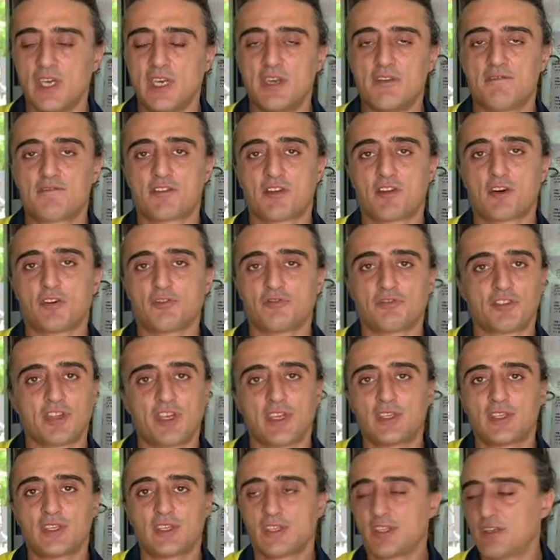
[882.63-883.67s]
if not
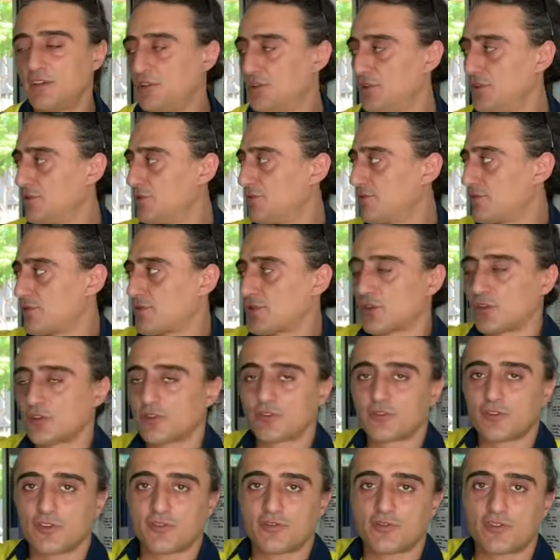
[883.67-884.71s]
taking you in
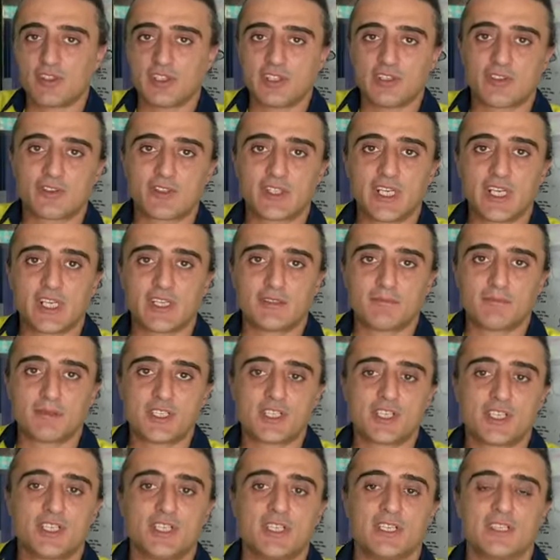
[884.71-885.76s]
front of the real
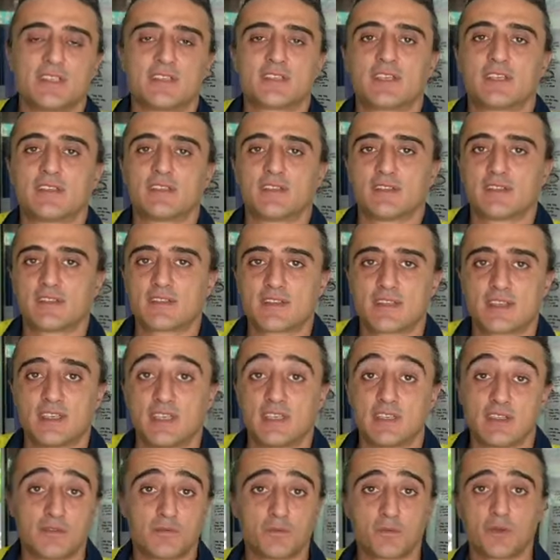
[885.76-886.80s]
machines and see
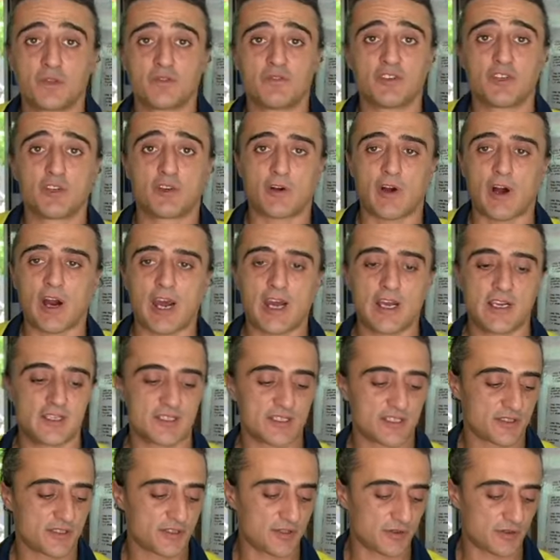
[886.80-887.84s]
it with your
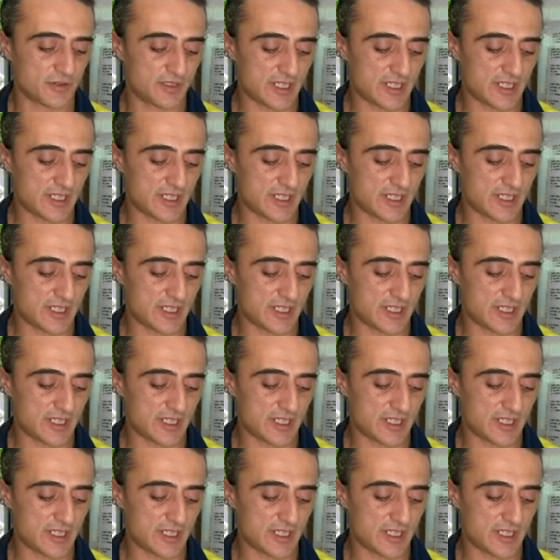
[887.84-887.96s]
eyes so